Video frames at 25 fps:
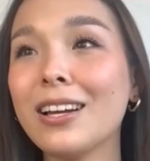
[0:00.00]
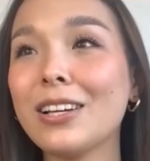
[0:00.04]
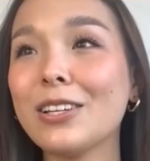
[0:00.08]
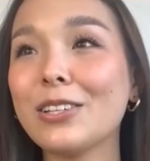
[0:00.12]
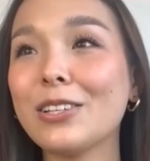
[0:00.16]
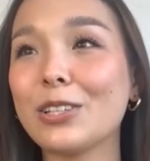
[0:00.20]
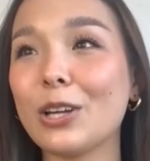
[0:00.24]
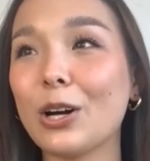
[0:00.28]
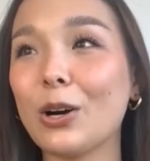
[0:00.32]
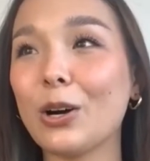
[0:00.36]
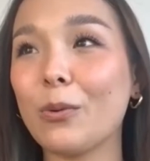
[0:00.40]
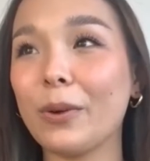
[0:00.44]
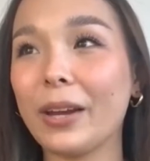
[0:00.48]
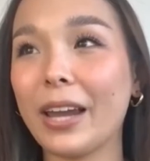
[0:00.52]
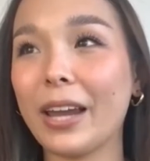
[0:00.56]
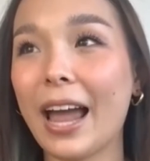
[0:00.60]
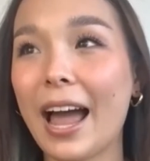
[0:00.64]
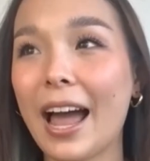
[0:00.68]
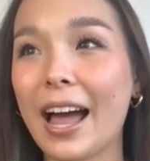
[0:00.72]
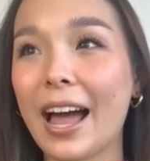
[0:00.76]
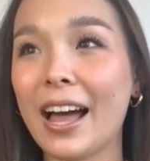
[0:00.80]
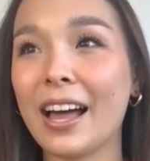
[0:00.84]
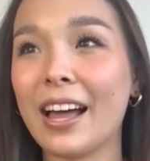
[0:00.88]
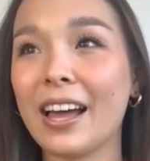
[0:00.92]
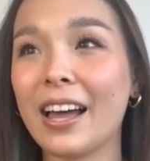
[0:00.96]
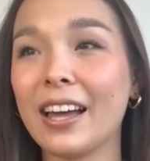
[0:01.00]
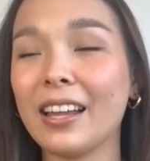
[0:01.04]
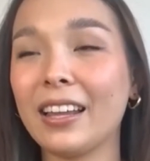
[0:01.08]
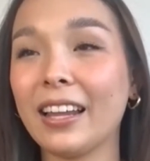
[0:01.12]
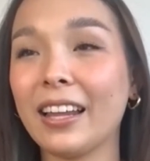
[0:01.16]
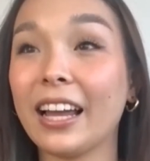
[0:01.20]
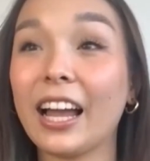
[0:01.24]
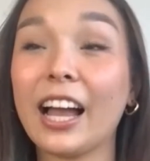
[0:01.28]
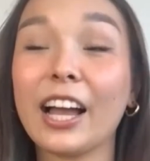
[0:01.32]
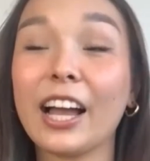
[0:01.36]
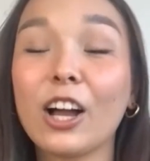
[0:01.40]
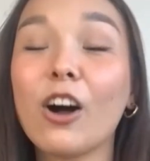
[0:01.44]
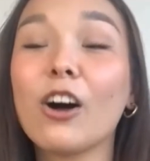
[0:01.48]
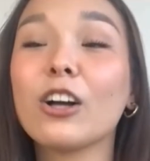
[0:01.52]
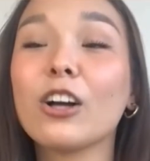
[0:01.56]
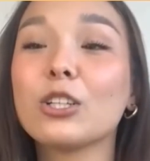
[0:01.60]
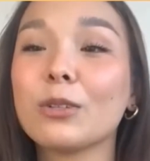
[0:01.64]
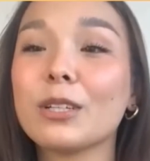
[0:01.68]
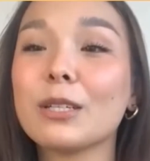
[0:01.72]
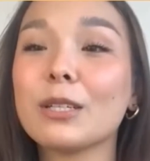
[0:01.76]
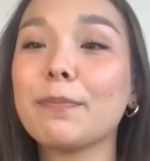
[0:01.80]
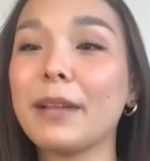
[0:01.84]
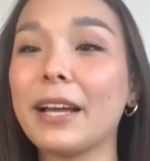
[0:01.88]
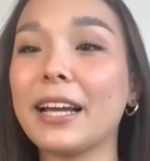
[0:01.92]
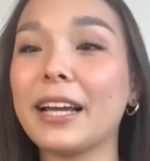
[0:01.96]
So we had, like, I got to
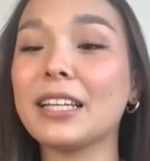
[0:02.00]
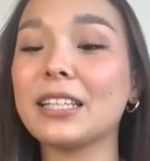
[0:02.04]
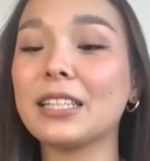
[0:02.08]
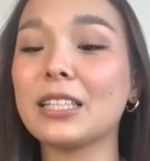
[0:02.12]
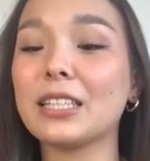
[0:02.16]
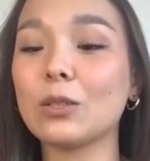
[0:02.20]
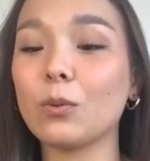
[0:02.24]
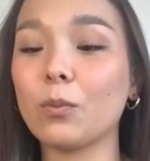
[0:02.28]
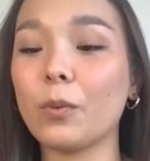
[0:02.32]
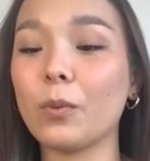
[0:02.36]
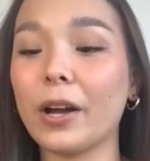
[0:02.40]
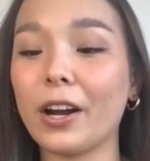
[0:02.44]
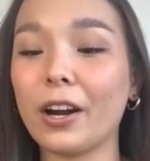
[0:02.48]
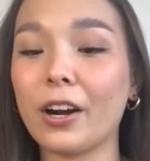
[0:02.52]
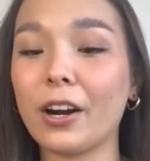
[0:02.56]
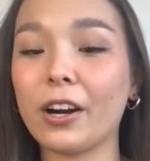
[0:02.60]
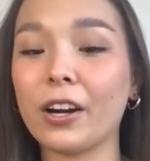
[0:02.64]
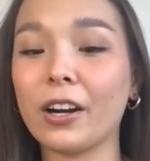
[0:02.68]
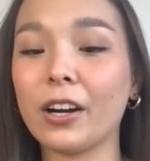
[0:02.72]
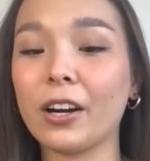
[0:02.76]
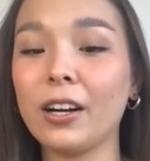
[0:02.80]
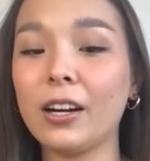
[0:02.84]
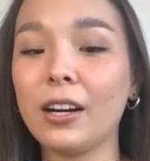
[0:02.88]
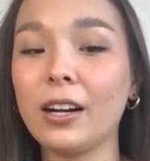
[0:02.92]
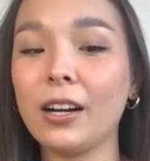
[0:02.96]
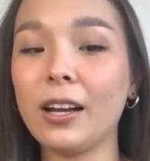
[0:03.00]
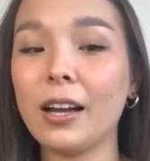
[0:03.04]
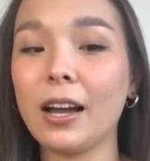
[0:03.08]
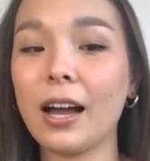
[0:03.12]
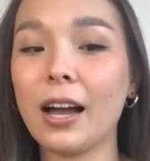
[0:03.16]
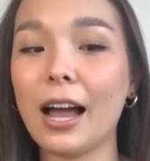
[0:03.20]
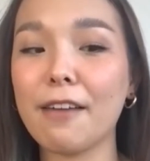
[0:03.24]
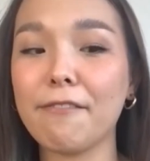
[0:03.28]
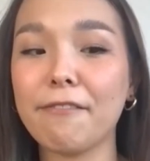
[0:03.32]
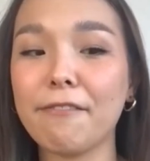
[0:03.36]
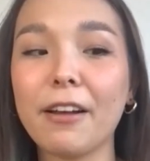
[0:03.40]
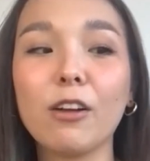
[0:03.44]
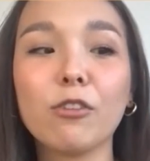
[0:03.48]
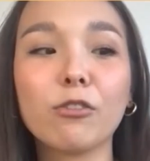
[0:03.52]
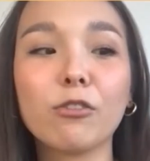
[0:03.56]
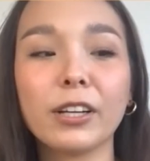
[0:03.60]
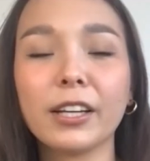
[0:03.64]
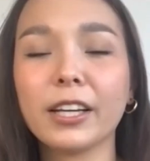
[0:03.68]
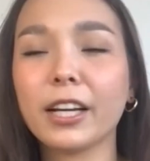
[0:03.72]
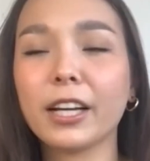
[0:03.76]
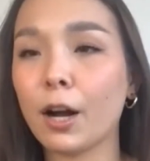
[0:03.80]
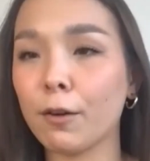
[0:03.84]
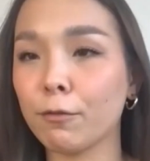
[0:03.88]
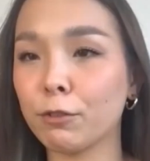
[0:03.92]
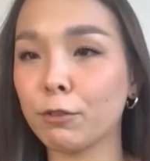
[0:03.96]
this place where I felt
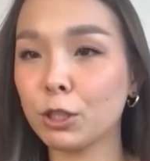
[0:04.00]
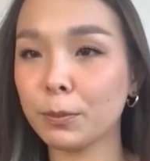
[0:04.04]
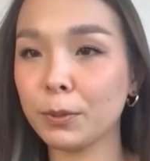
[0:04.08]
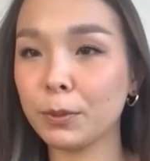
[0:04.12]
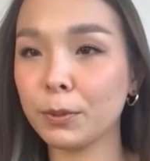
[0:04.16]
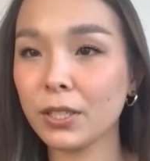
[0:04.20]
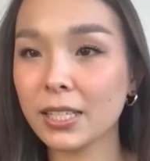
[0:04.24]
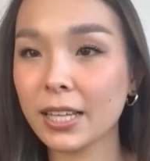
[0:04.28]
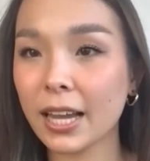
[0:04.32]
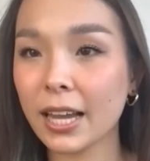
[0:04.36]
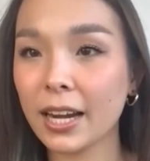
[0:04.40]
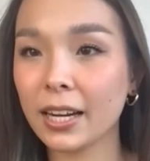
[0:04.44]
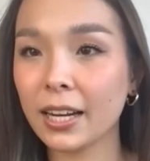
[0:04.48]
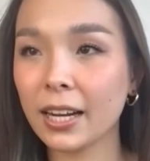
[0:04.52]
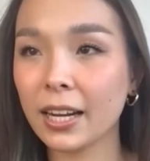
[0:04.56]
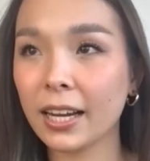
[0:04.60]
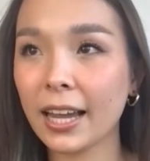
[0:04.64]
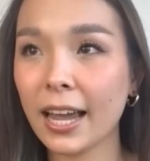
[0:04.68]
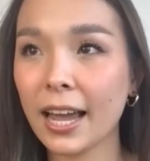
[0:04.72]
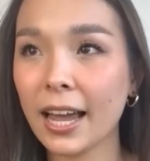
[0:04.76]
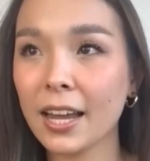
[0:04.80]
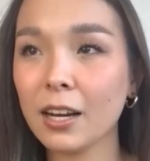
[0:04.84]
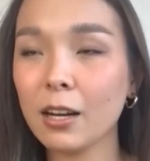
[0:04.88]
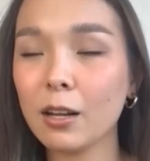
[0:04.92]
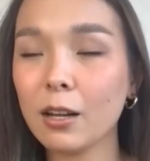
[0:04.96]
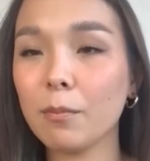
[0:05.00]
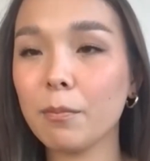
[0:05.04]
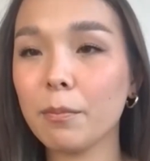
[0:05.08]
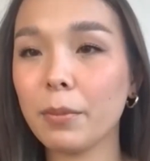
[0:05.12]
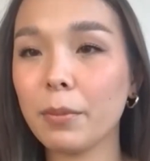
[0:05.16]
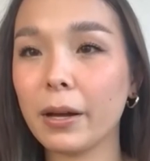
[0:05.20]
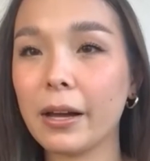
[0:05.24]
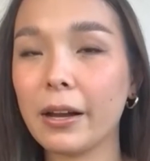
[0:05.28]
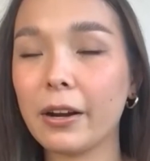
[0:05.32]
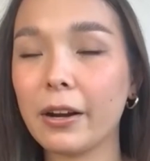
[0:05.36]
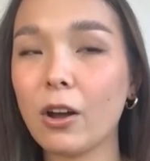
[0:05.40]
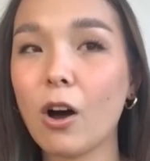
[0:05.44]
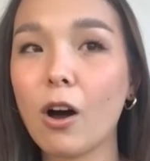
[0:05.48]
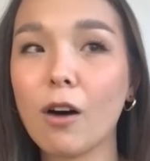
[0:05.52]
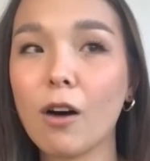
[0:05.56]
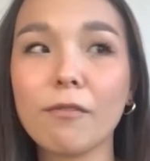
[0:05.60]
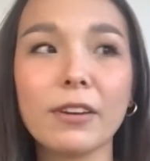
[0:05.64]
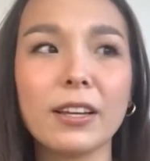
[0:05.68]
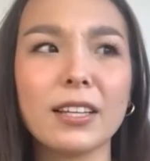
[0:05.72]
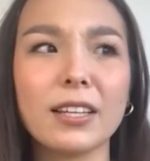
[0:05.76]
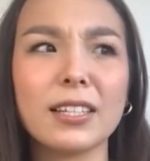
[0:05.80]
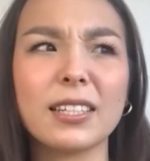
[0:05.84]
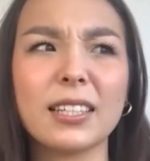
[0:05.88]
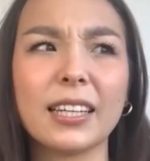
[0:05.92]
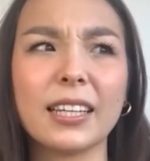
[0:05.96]
really comfortable skating again, but
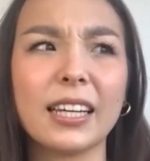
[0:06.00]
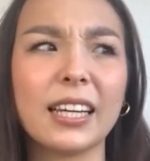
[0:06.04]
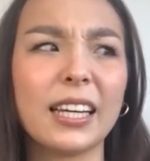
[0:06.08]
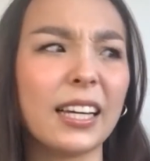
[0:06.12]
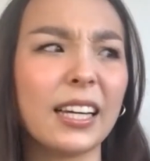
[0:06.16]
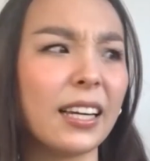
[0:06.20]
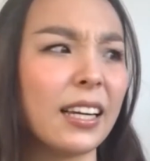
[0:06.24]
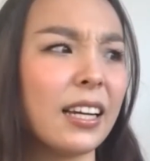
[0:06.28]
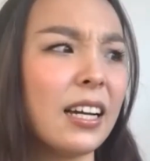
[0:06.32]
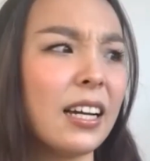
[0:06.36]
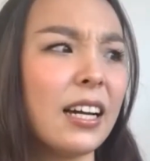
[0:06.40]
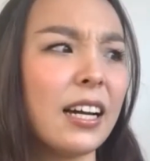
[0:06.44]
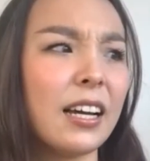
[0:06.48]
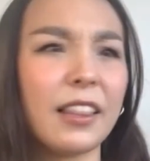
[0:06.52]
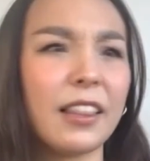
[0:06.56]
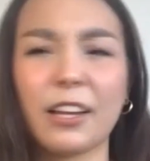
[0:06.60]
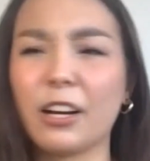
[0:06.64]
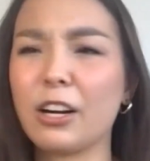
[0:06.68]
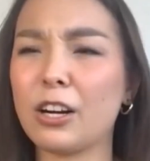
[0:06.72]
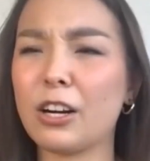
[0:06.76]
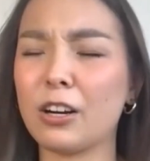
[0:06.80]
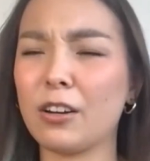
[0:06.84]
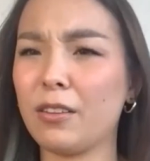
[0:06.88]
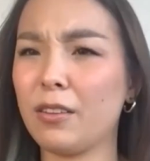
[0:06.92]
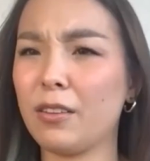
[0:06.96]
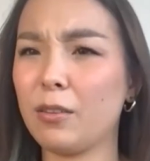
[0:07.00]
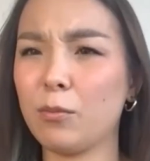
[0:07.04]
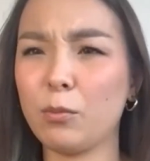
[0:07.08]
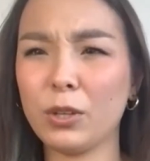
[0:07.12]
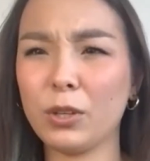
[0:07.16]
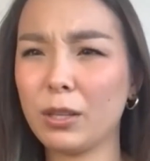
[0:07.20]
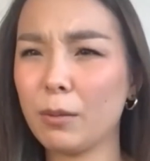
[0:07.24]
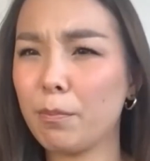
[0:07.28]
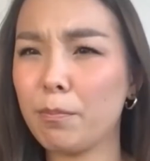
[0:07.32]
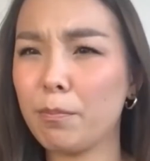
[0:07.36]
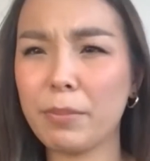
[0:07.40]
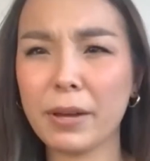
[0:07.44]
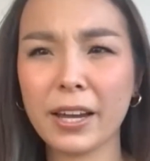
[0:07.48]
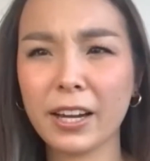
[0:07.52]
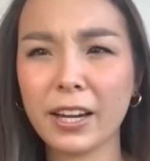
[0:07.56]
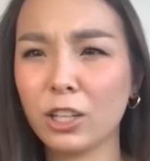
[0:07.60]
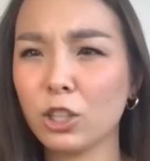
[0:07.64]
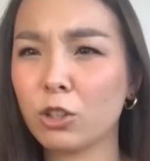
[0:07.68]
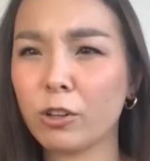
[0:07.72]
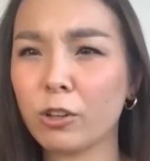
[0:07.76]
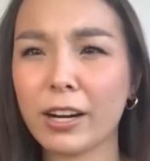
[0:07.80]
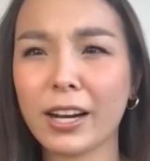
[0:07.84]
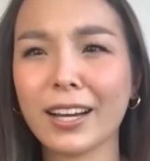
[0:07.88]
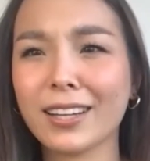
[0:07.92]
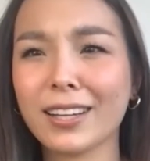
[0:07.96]
obviously there, with the big
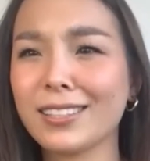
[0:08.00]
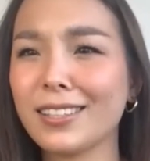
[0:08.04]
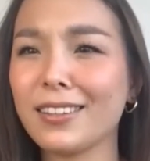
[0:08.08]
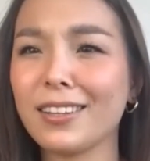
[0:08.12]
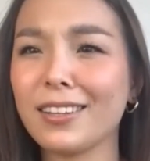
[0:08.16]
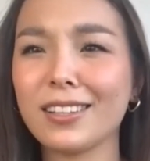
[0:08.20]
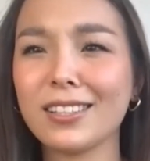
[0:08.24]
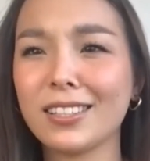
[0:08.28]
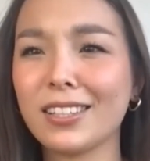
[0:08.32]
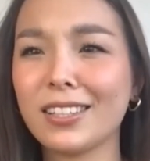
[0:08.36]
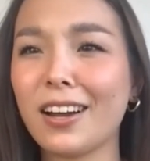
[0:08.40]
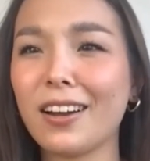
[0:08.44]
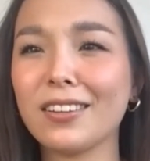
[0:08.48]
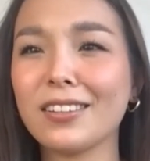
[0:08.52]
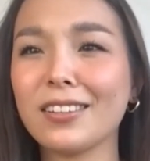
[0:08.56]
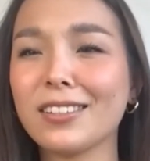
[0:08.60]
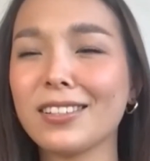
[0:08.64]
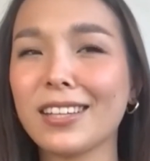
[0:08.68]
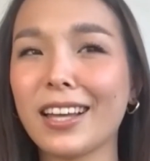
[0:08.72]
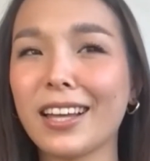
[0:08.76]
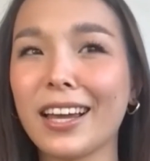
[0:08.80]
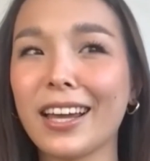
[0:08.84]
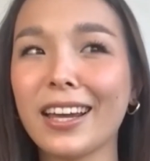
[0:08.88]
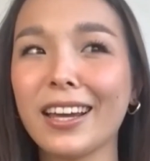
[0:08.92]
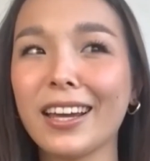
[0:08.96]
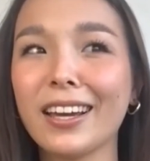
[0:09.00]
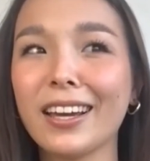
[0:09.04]
tricks and the stunts, like,